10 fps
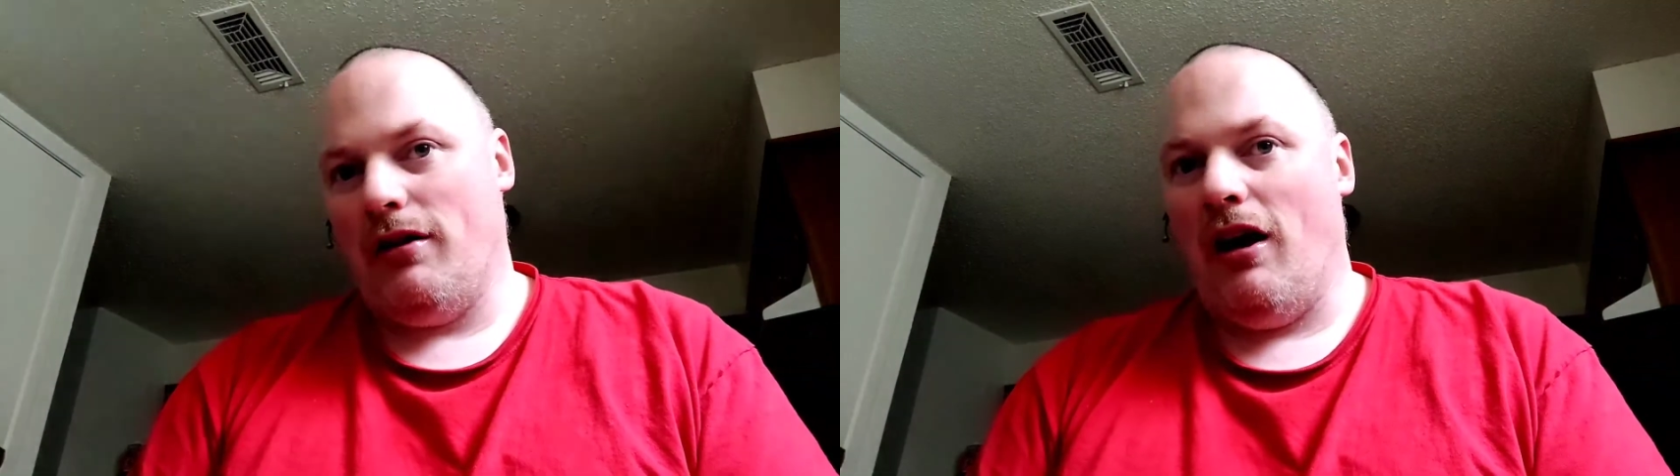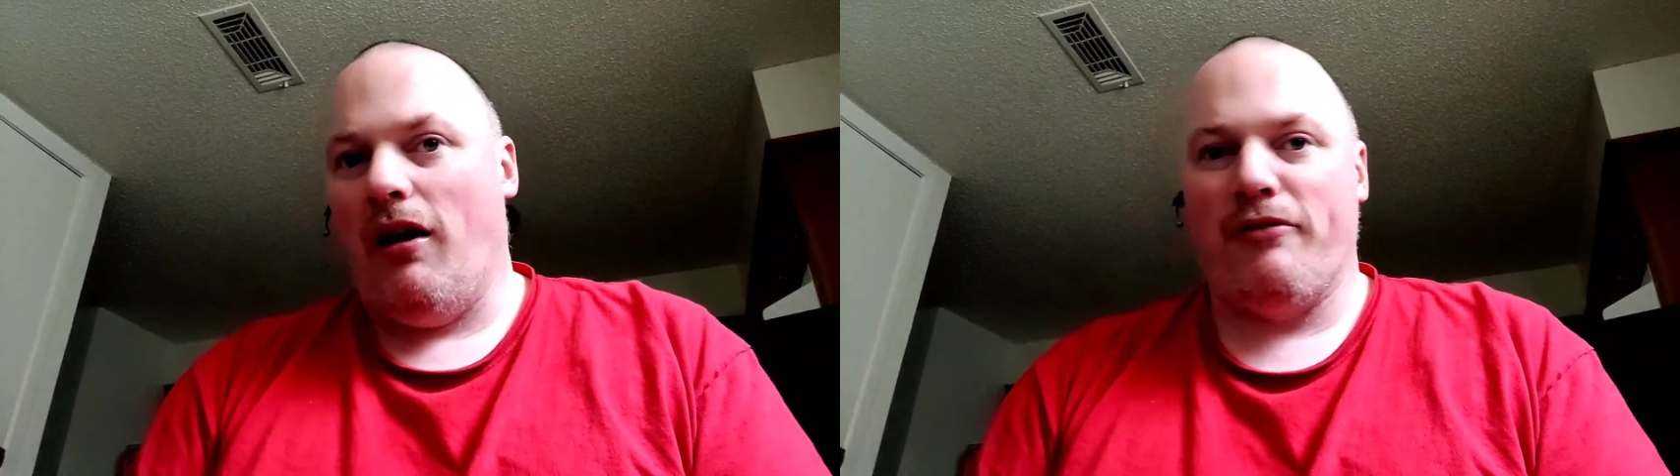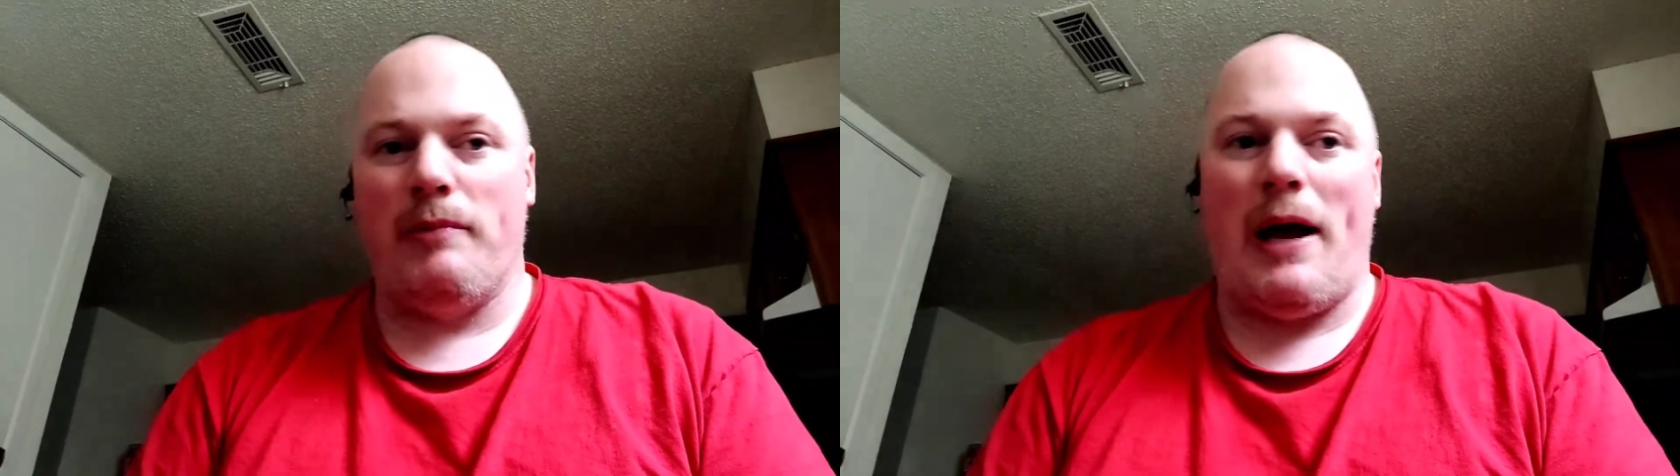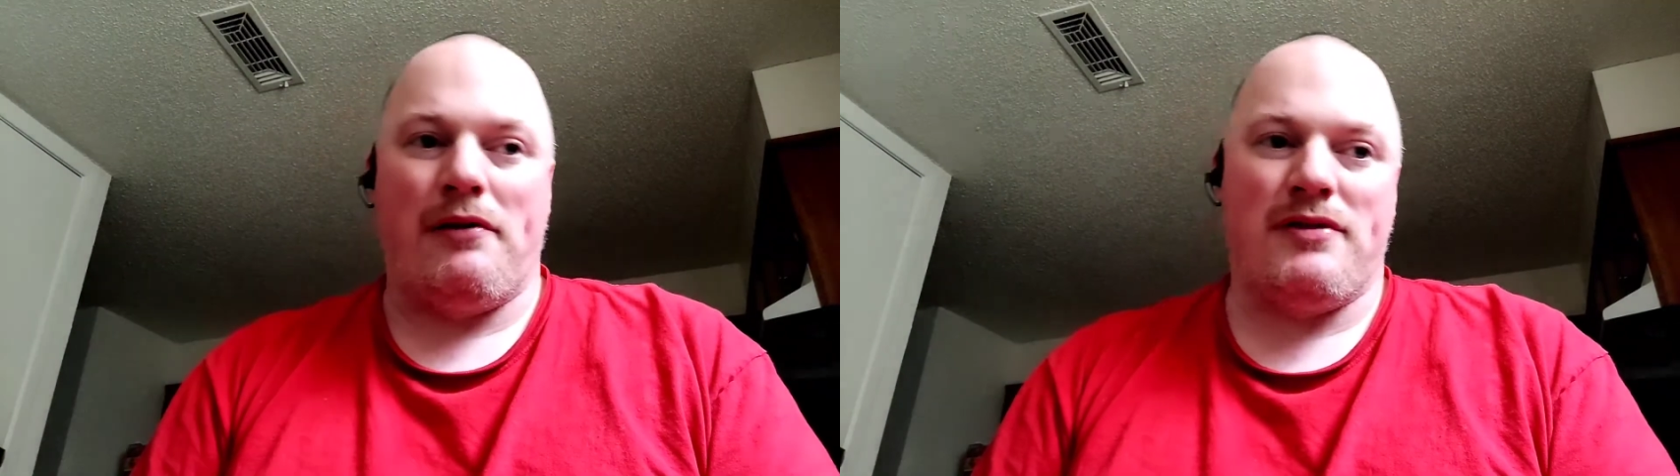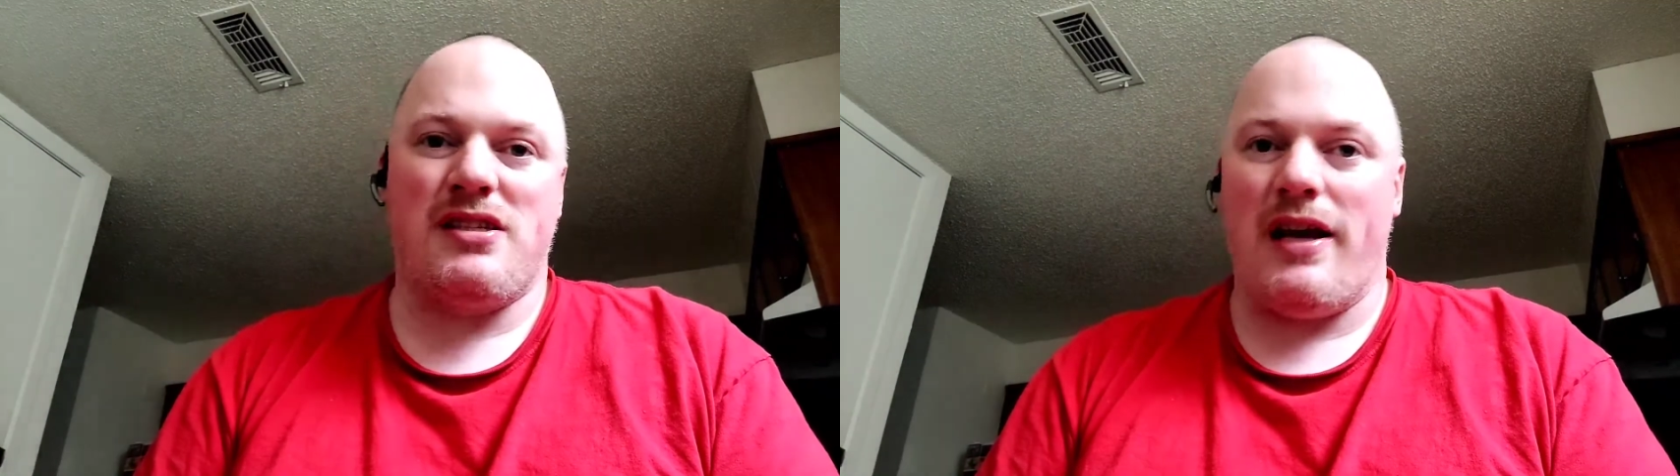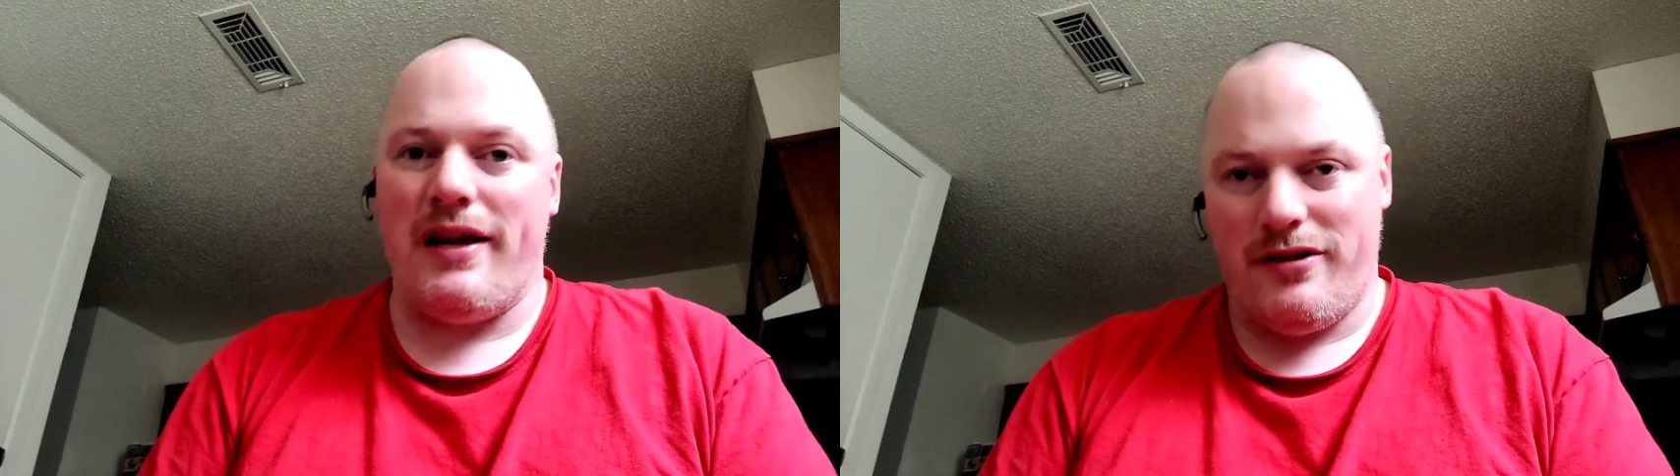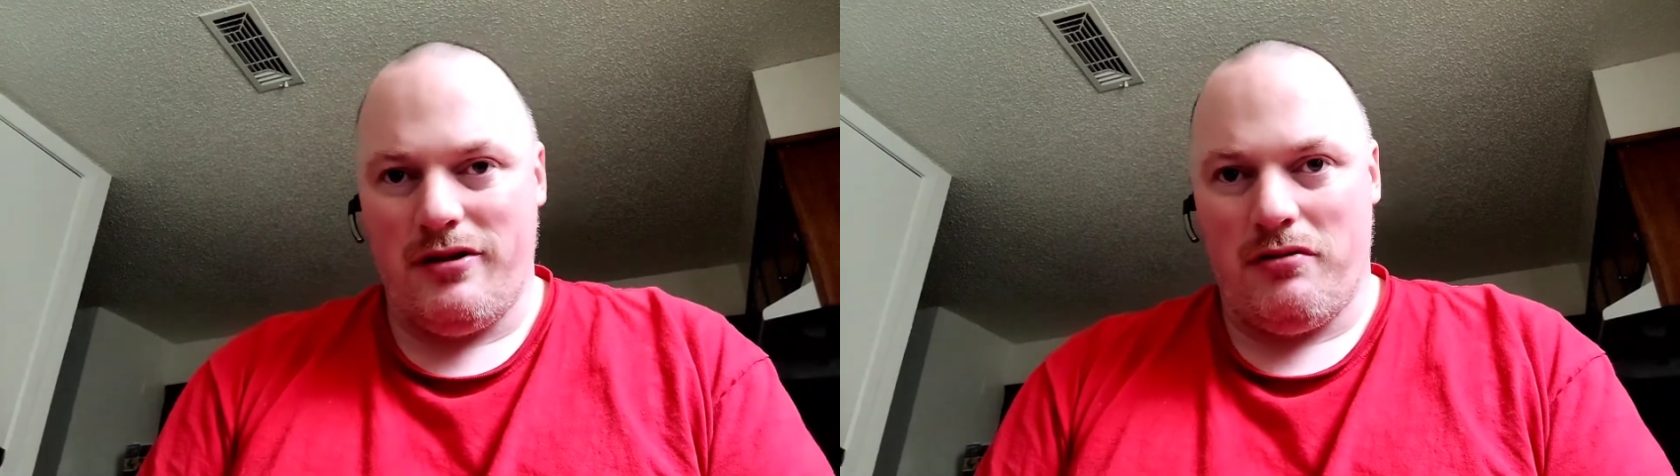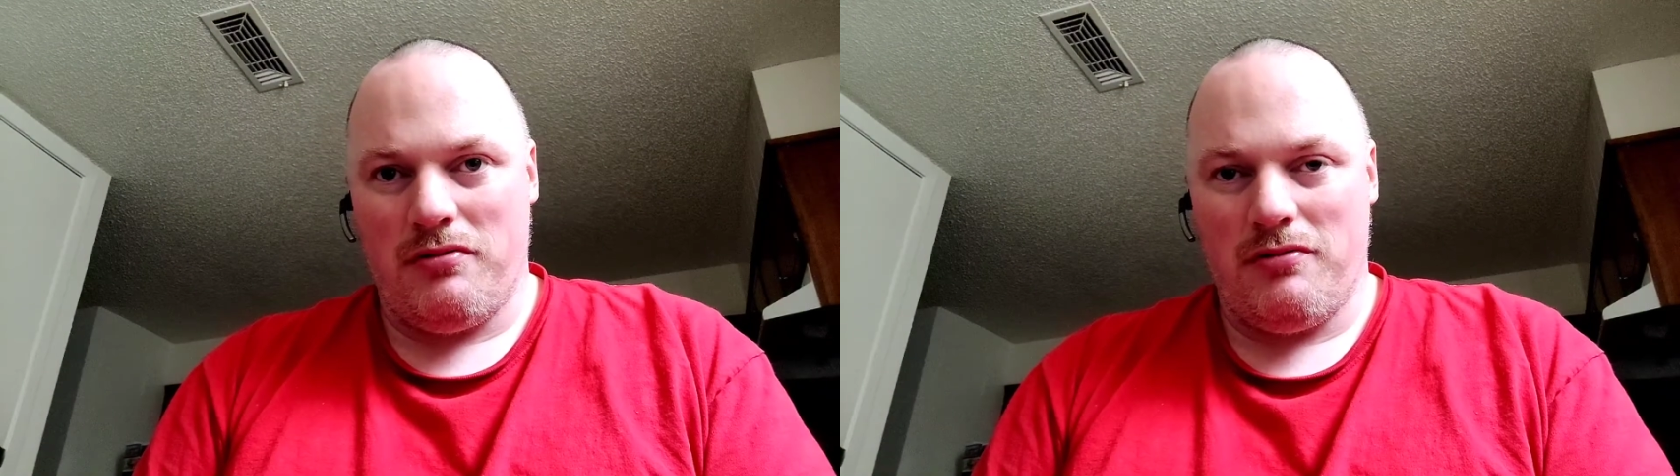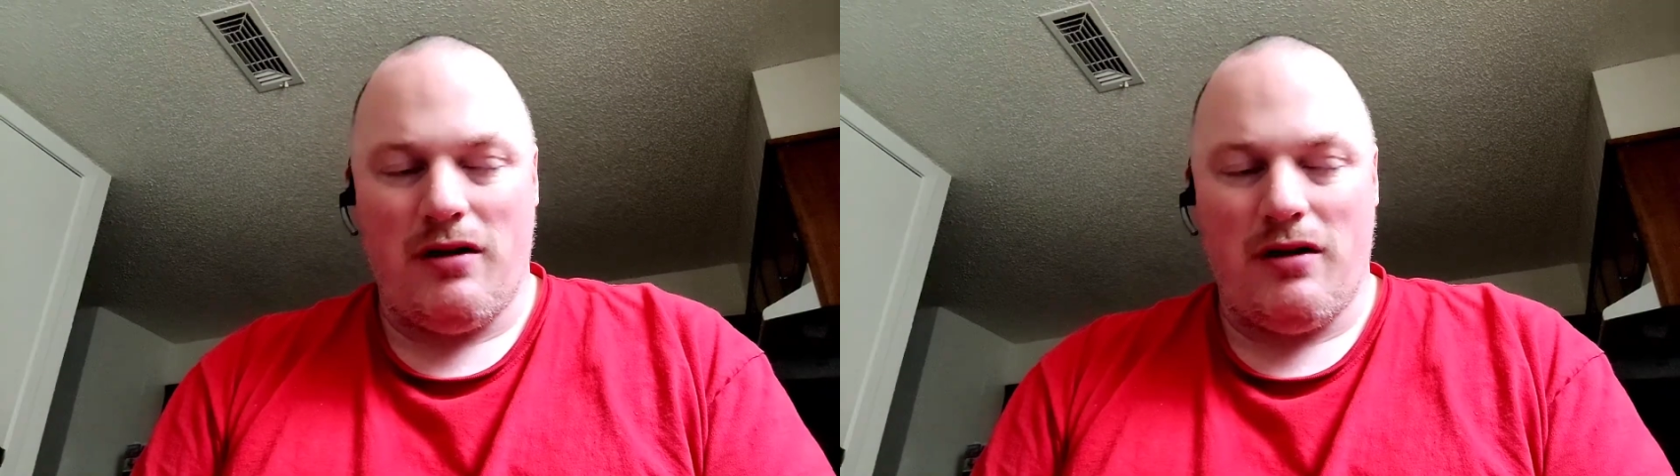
help from out of state too,